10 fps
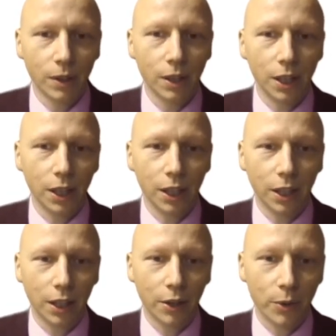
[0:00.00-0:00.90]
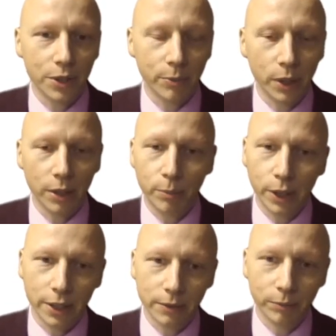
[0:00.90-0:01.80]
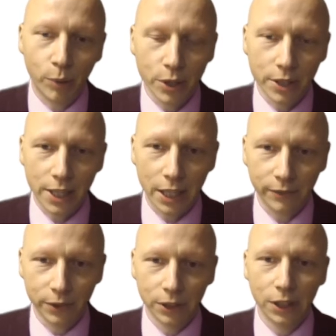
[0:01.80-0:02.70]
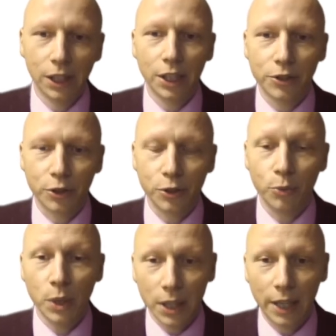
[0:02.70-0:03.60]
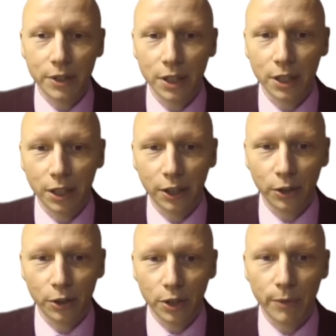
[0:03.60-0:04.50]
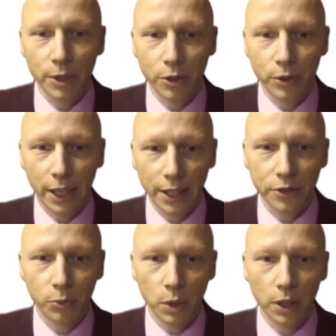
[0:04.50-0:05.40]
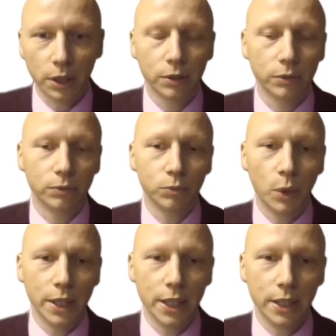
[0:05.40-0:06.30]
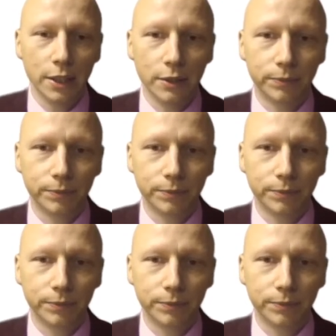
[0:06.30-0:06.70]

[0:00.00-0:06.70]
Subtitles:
otherwise it'd be a pretty pointless A-level, so you will have to come and do that extra work when needed.